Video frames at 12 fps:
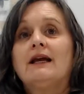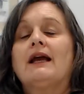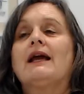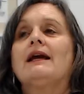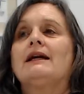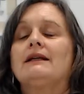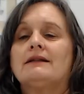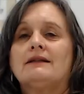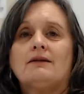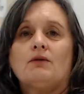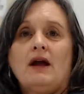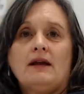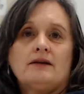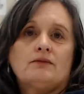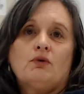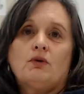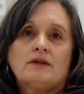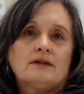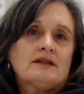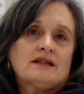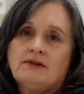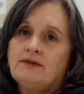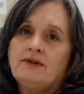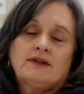and what some
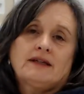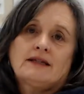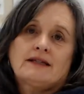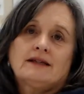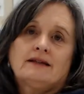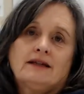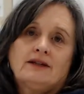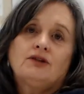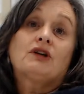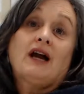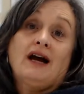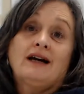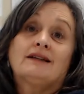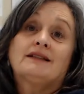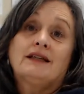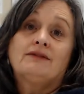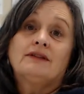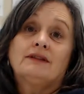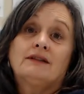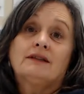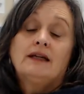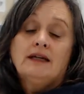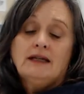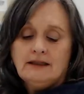of the things are that you can't have in
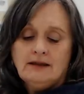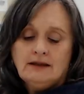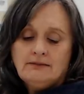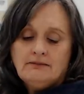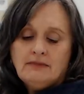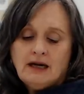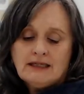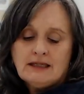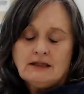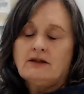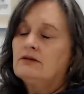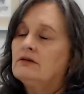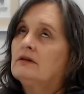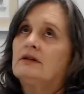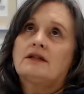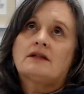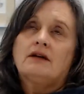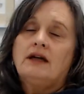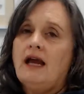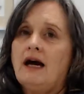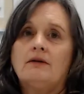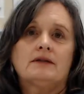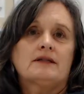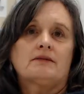it. It must include things like
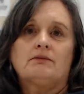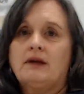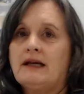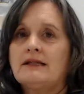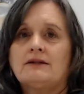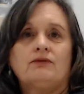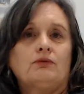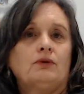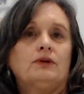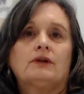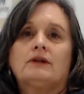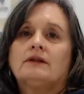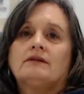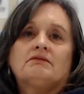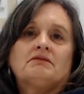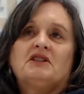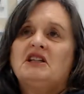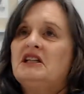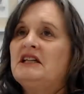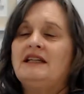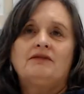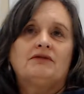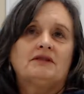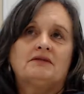hours and place of work and leave,
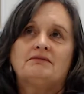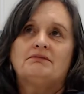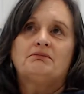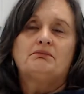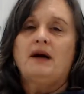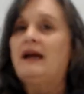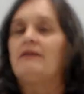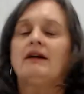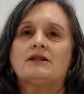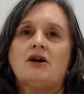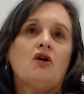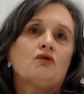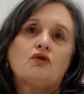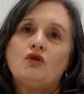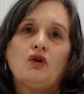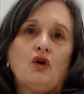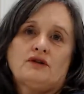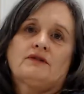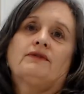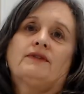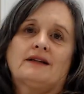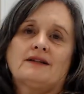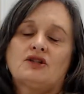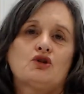pay rates, a whole lot of
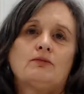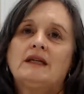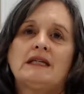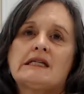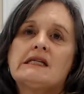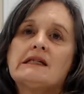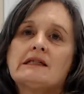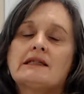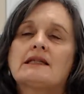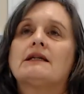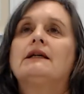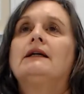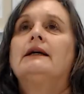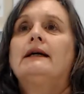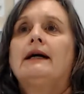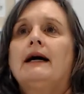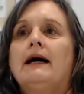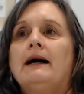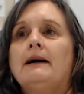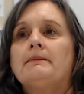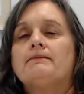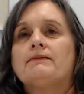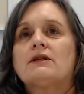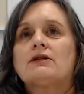things, too many to list.
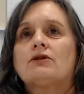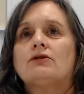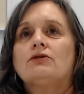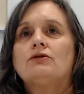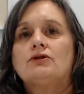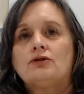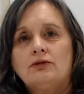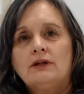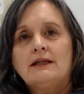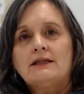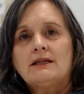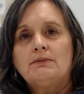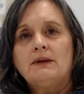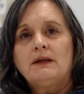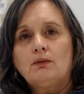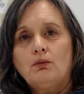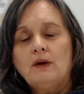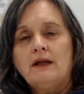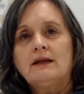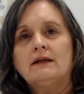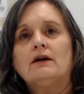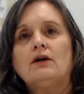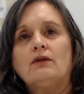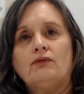So you do need to be aware
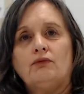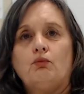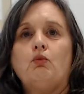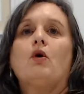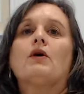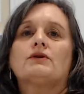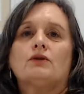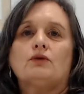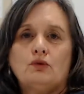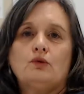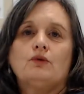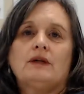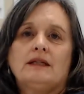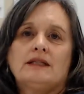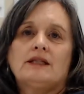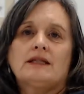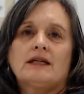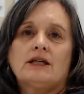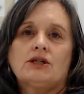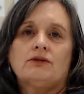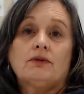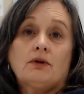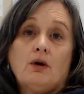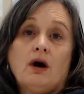of what all the legislation
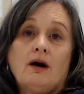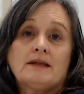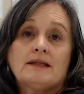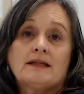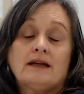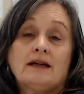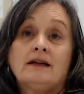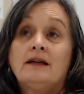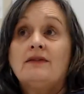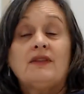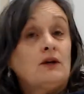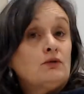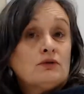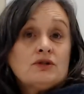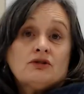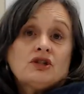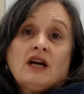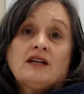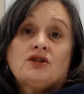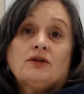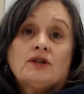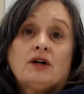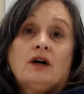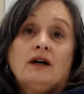requirements are. They also change over
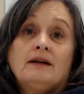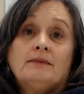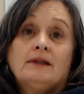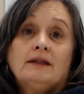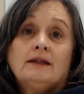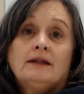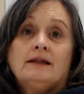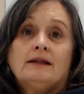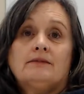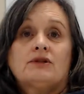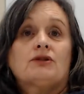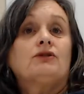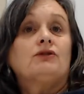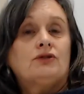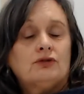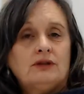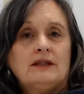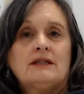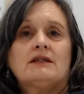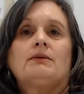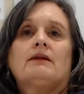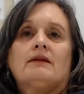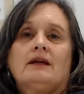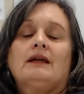time, so you do need to be
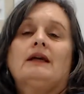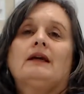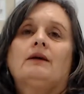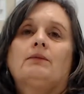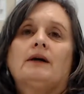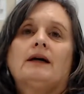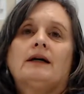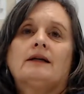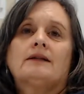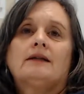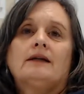thinking about